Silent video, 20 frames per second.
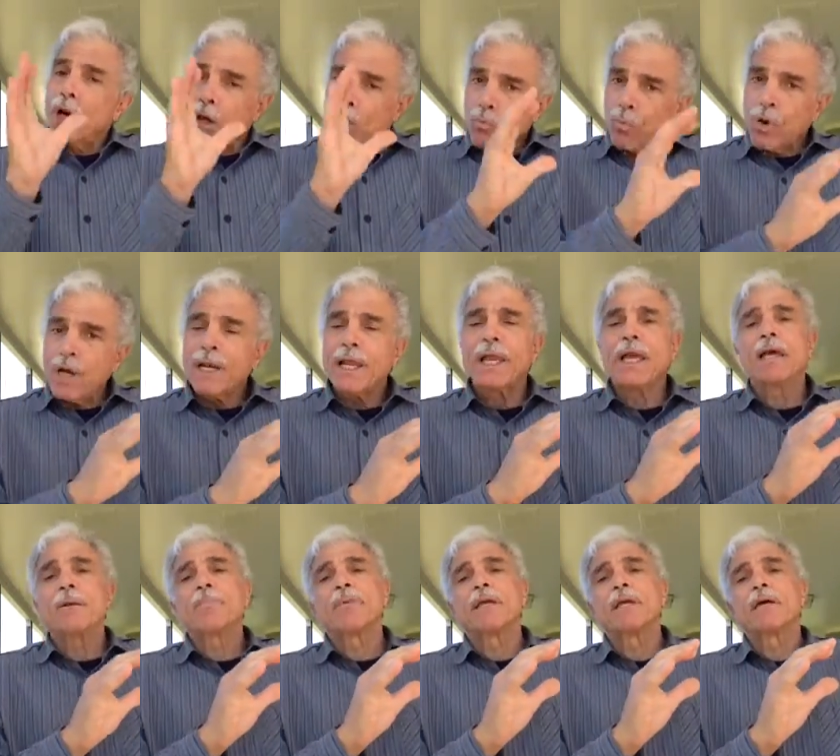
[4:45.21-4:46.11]
on one
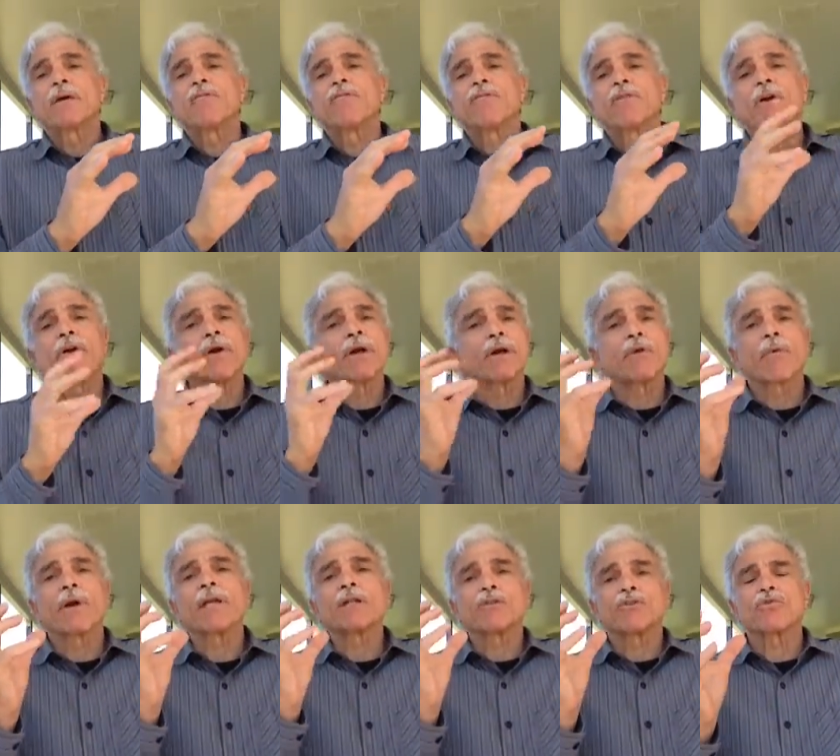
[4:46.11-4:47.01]
hand, be a very
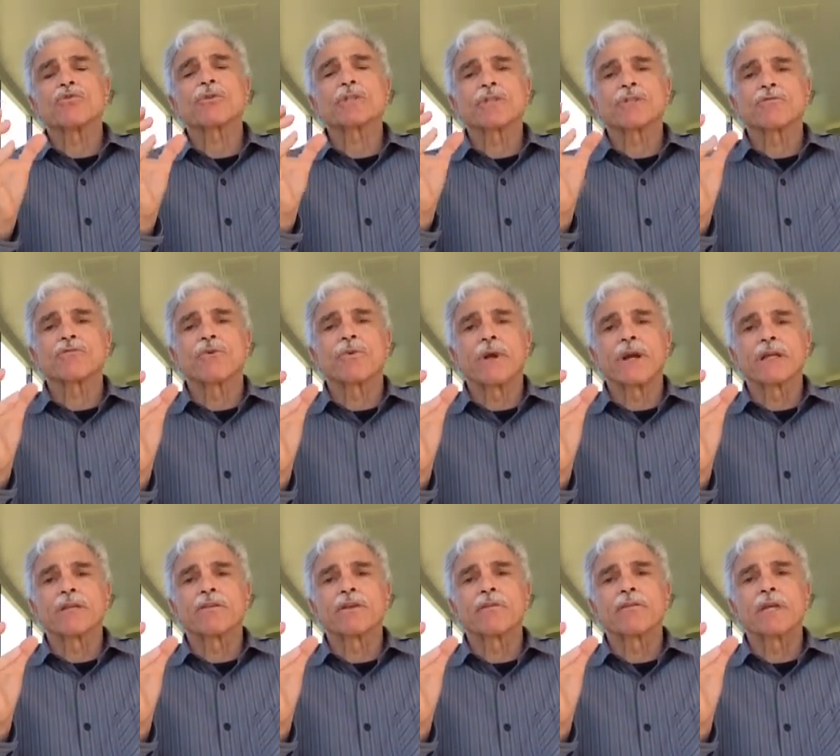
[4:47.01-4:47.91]
great source of
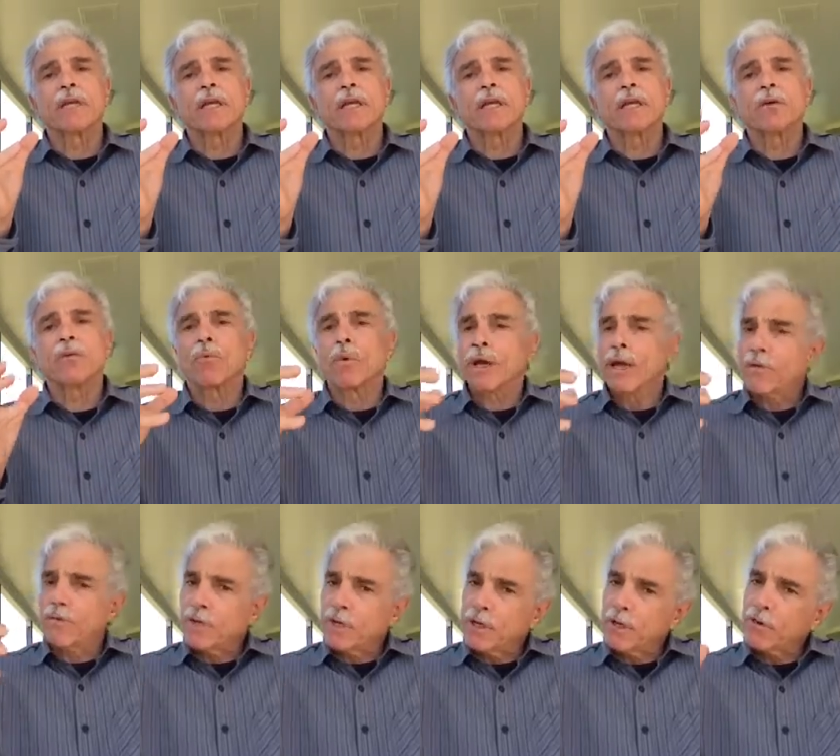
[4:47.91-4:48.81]
creativity, a way
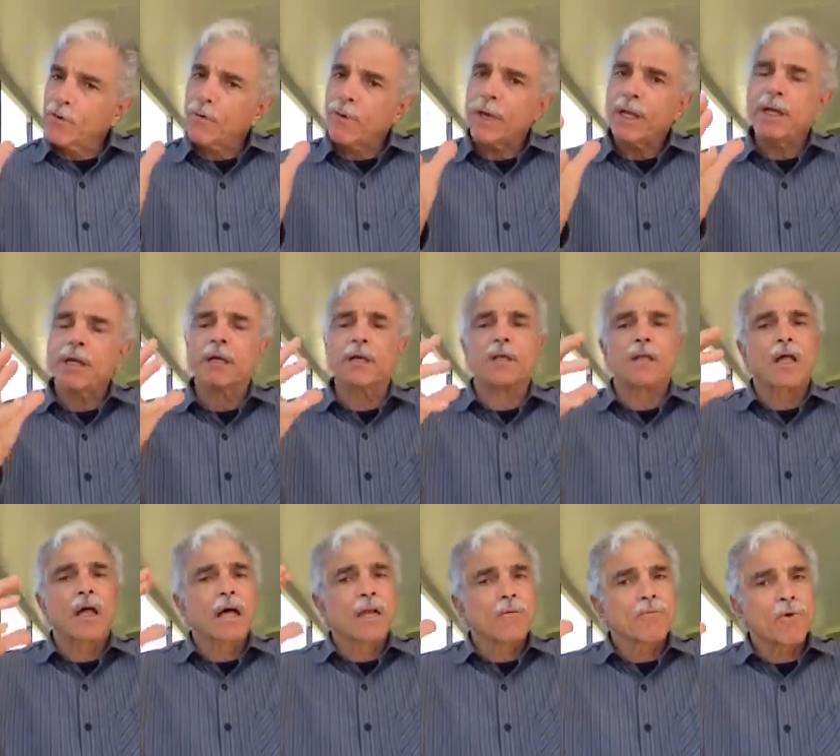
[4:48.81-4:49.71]
of integrating a
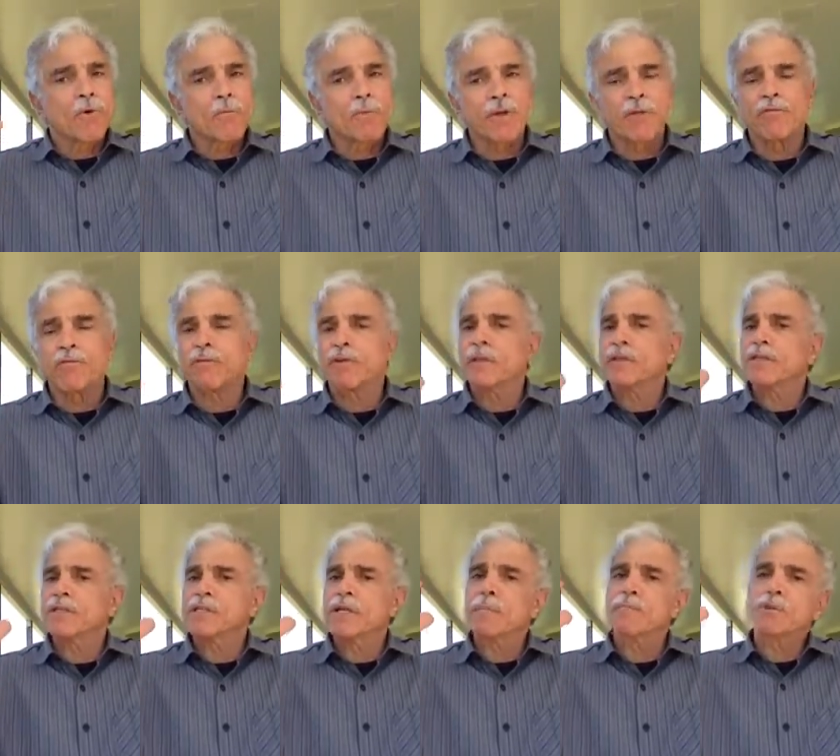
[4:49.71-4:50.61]
lot of what we've
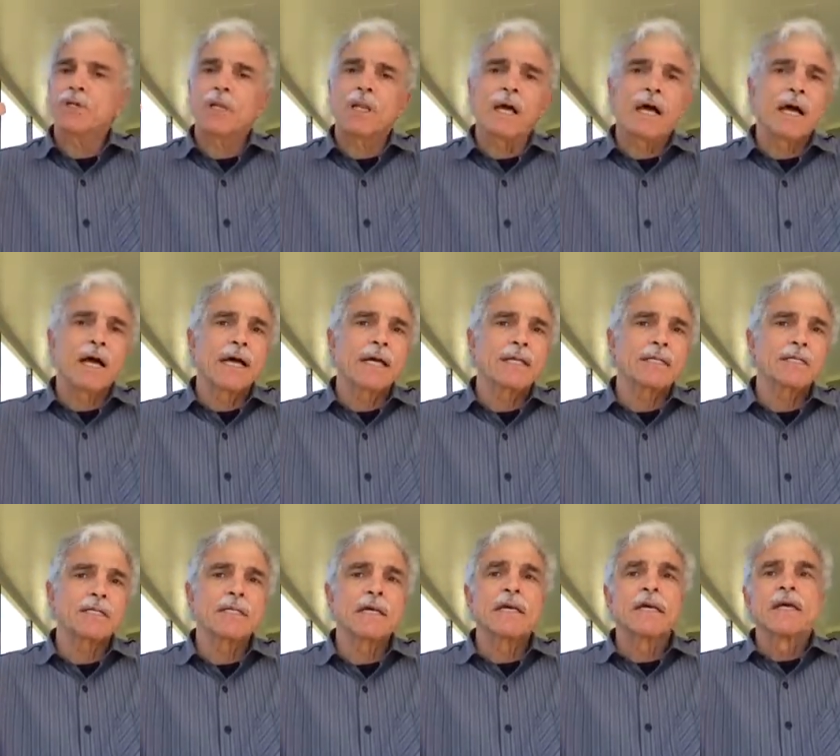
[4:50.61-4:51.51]

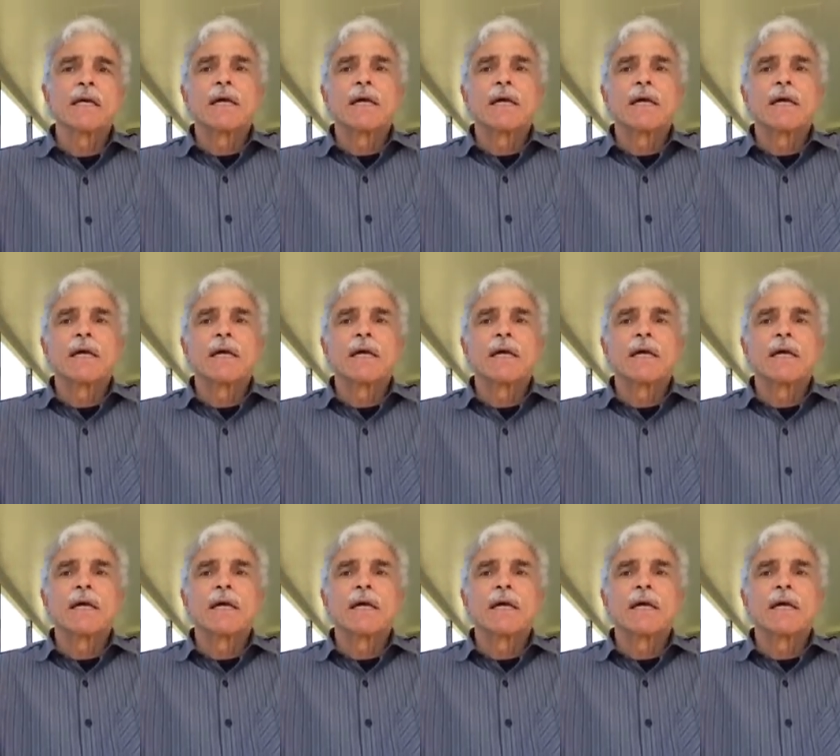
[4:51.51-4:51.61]
conceptualized.